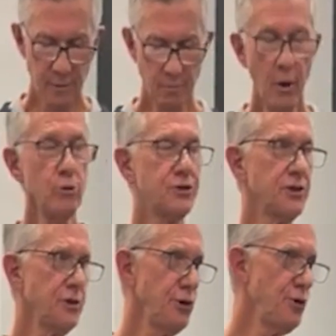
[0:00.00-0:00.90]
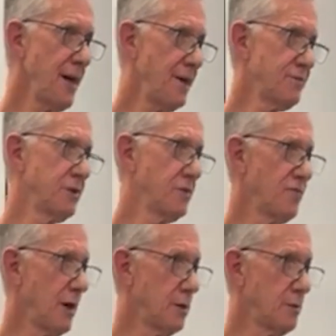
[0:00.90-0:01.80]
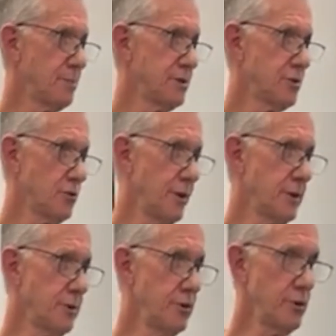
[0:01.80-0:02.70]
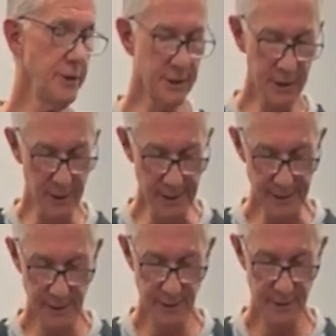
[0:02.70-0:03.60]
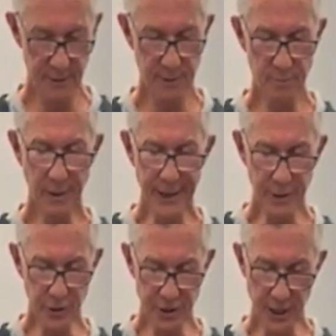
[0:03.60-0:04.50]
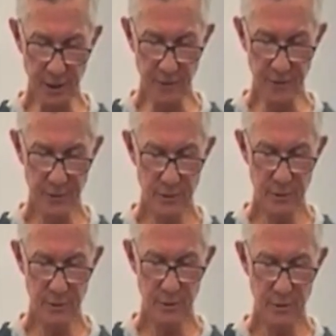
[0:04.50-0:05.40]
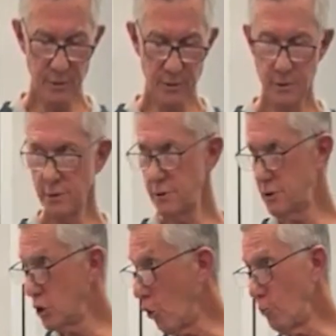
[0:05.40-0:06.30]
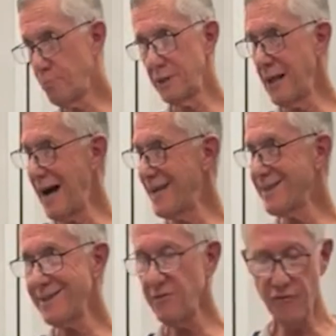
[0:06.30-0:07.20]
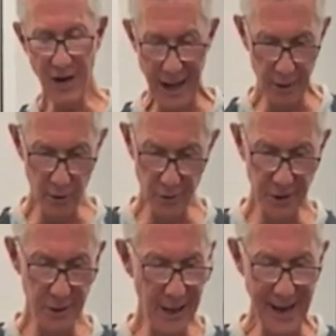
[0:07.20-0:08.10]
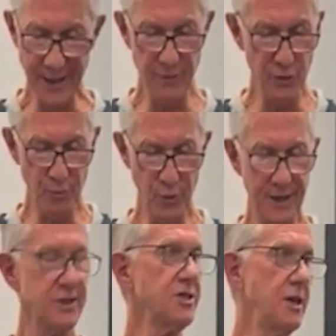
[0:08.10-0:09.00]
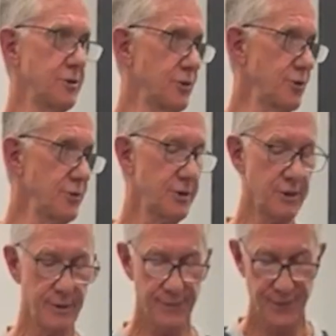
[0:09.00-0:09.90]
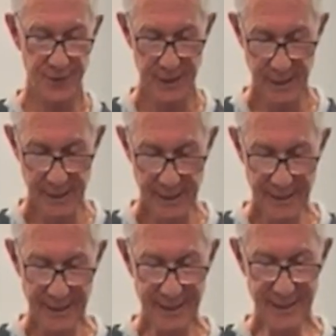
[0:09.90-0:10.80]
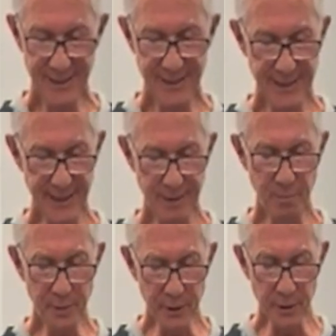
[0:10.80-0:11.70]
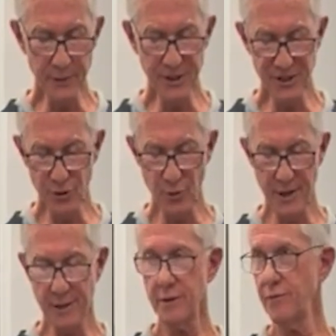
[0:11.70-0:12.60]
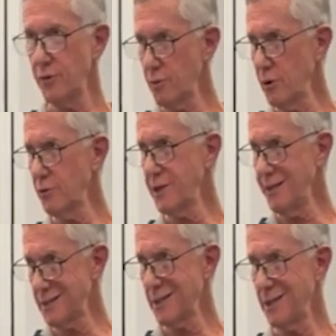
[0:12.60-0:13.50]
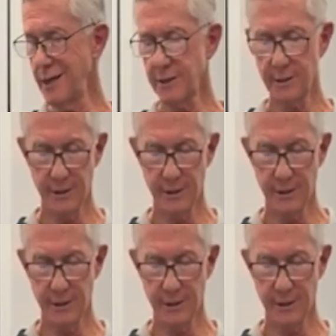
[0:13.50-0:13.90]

Mostly you have to develop and strengthen your intellect by yourself. Don't blindly follow the line of your predecessors. Instead, build the strength of your own intellect.